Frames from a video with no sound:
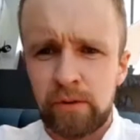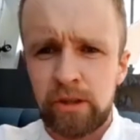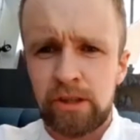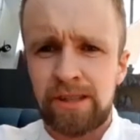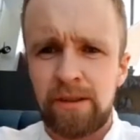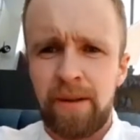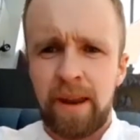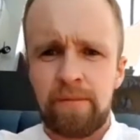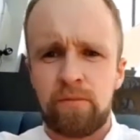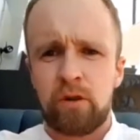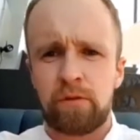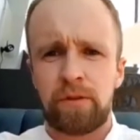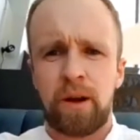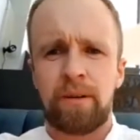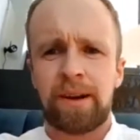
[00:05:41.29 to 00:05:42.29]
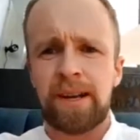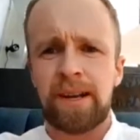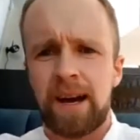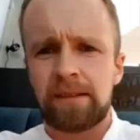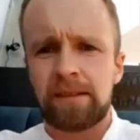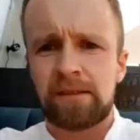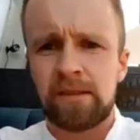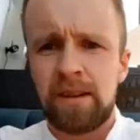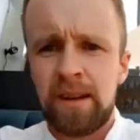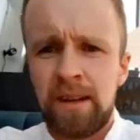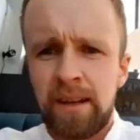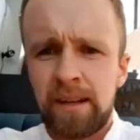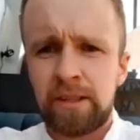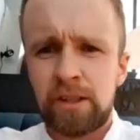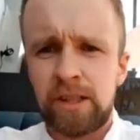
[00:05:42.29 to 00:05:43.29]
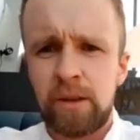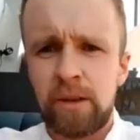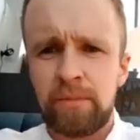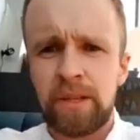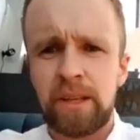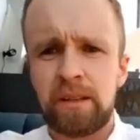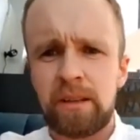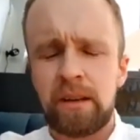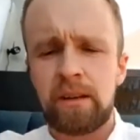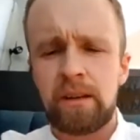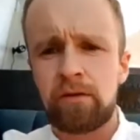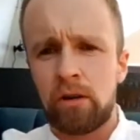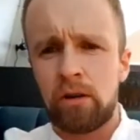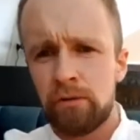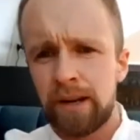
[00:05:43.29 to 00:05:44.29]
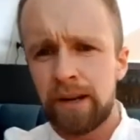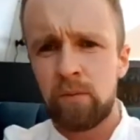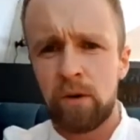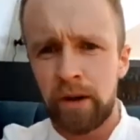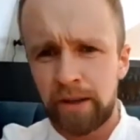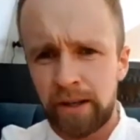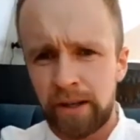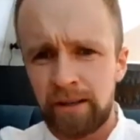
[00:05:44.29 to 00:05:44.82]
but just keep adding more flour to your hands and just keep kneading it. You've got to really work it.